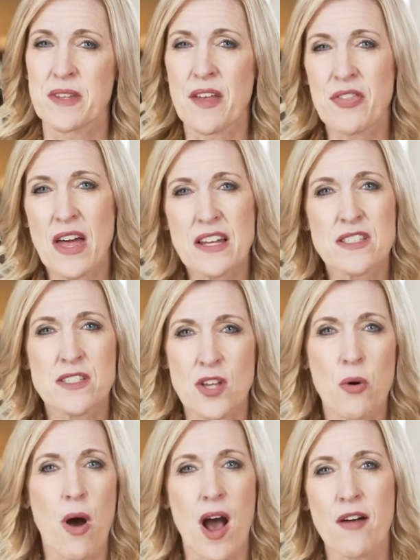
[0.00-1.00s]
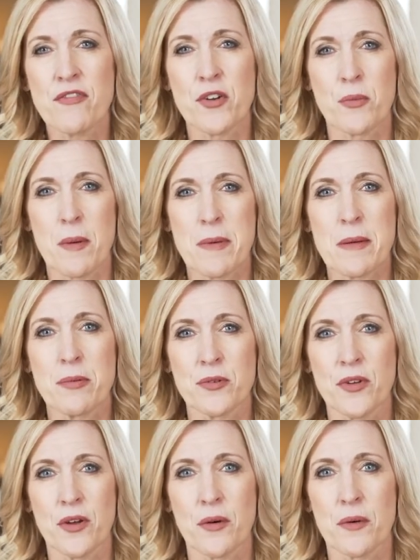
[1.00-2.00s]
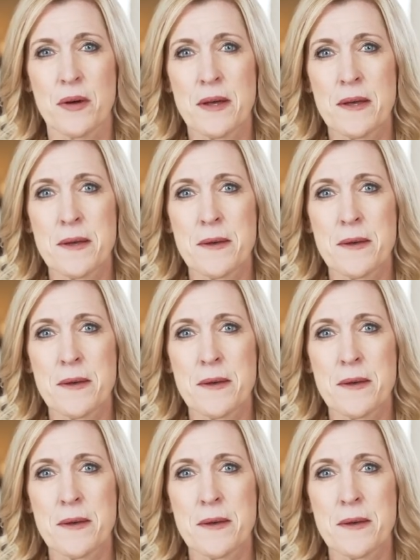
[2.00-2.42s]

yet that is so often what people do.